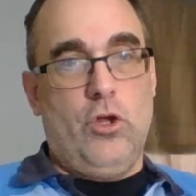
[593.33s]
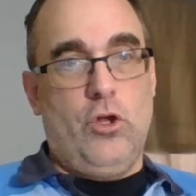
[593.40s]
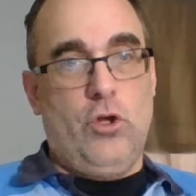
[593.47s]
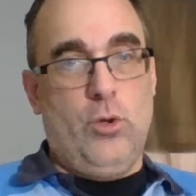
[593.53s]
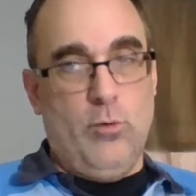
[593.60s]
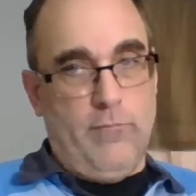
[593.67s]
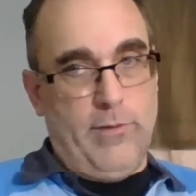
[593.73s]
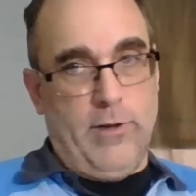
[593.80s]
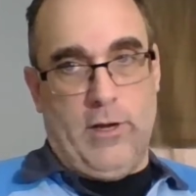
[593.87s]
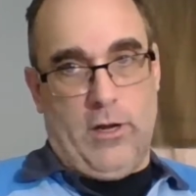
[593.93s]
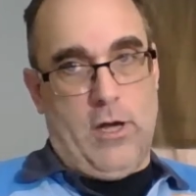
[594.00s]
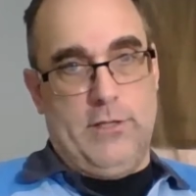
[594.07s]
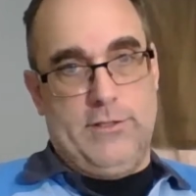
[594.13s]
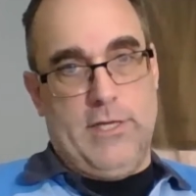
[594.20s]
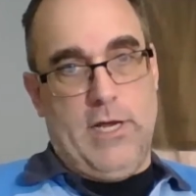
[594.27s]
you have been a
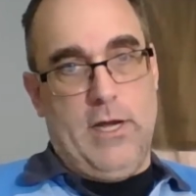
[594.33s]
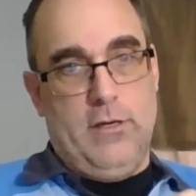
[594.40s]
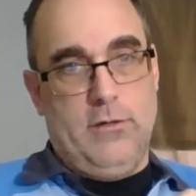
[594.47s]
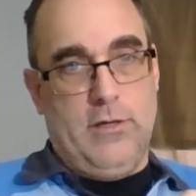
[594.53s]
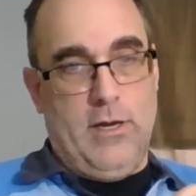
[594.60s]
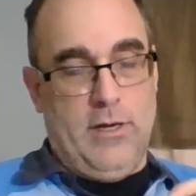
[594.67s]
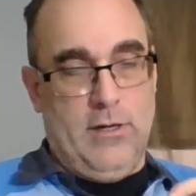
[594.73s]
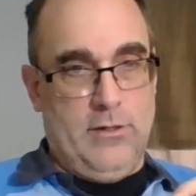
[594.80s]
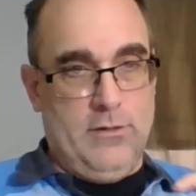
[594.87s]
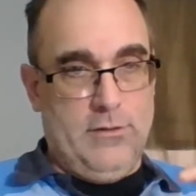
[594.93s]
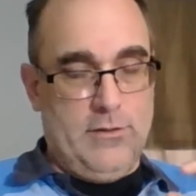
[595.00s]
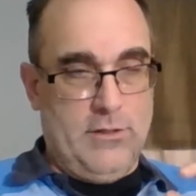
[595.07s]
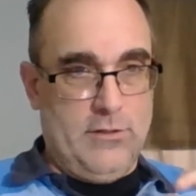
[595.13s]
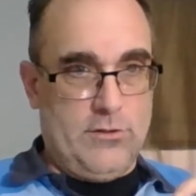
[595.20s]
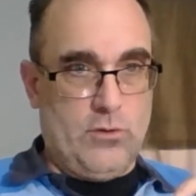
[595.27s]
godsend. And,
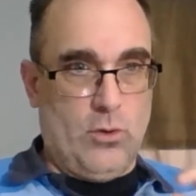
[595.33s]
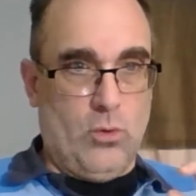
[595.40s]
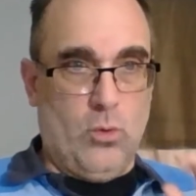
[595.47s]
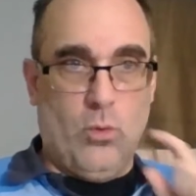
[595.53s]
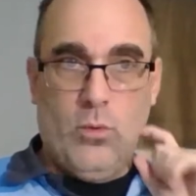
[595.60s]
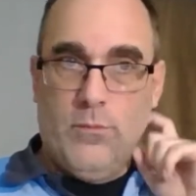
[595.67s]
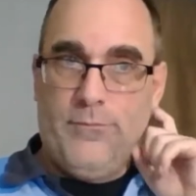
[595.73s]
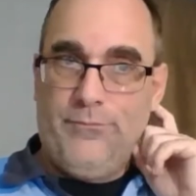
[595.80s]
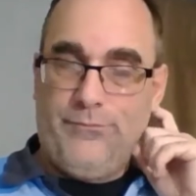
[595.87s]
and so